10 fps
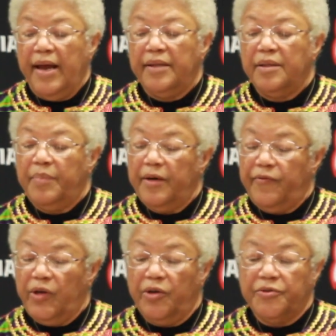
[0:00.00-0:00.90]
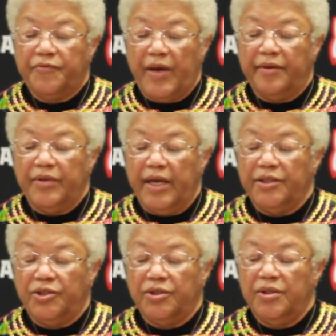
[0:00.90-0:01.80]
and the Buffaloes
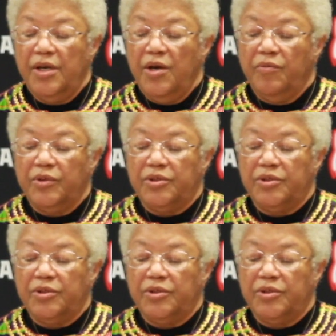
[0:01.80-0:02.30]
Foundation,